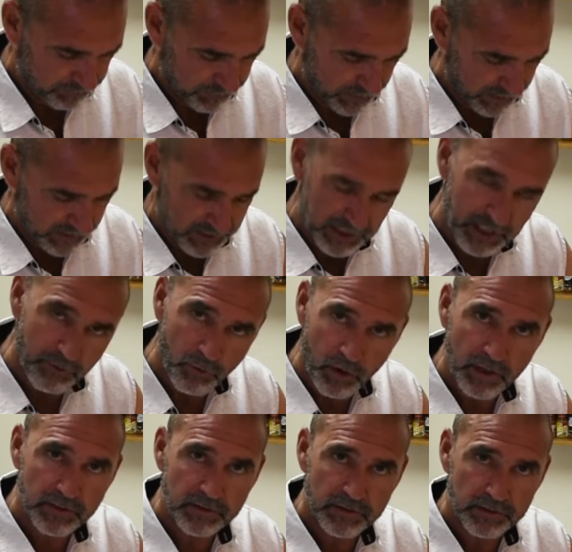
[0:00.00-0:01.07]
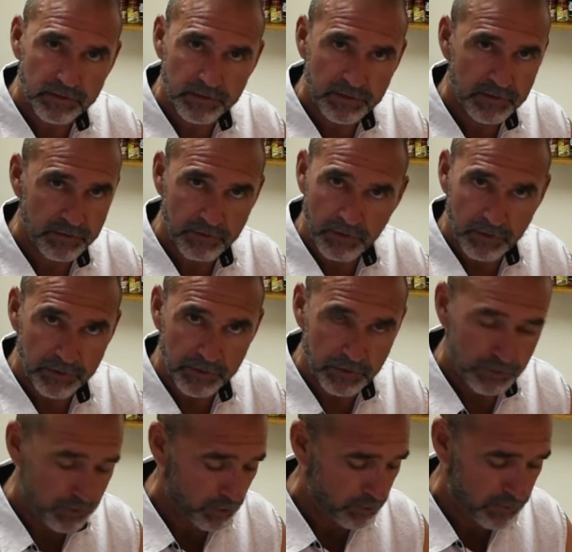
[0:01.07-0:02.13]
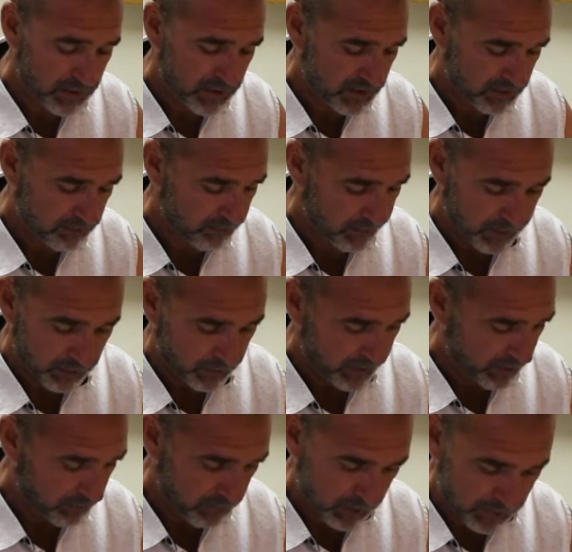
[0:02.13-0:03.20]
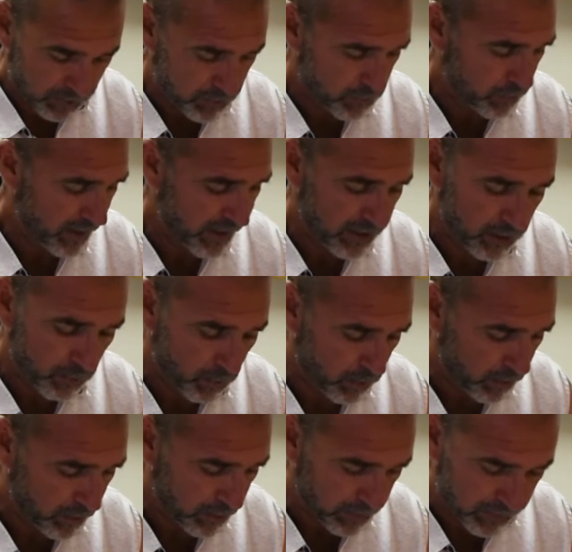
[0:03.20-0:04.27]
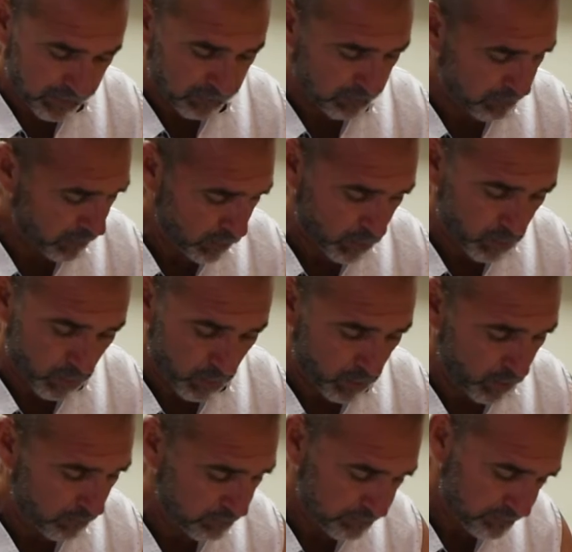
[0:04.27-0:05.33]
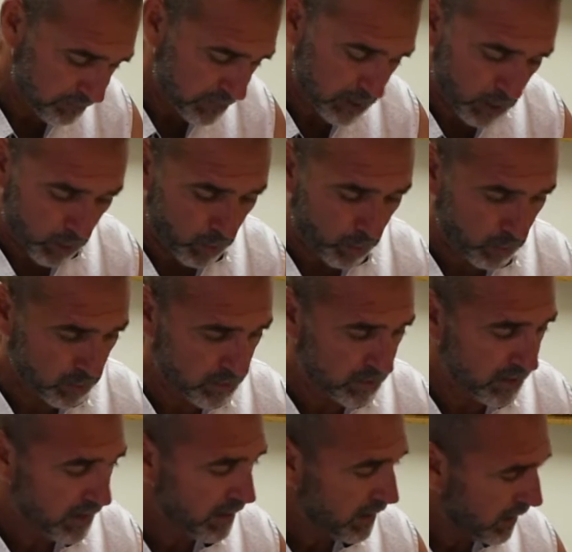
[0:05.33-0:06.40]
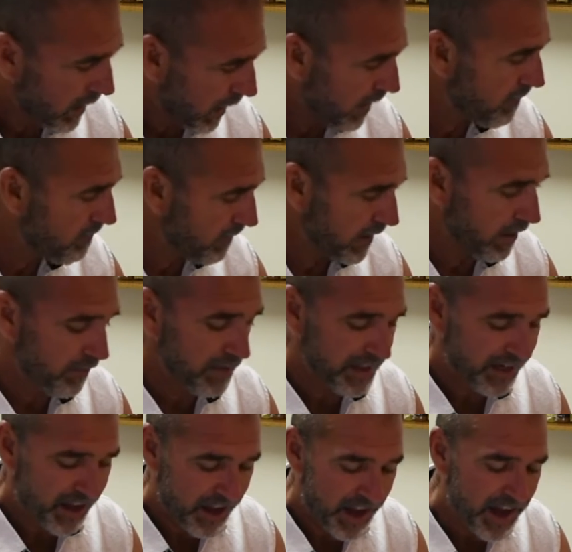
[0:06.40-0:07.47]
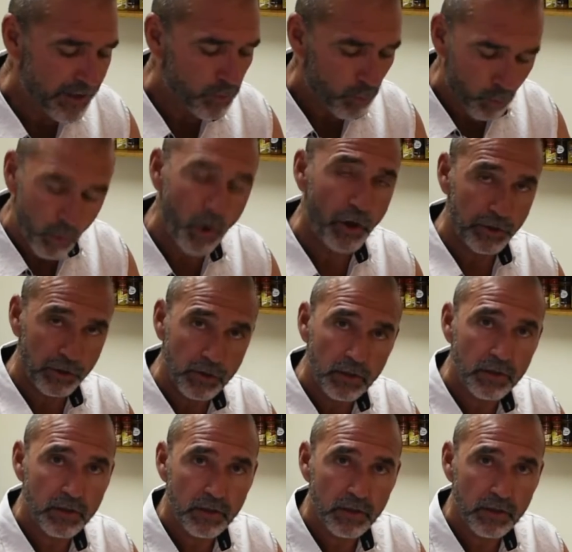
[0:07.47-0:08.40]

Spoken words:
things that I've watched on YouTube, you know, they use regular water, the lukewarm, cold. I found that hot water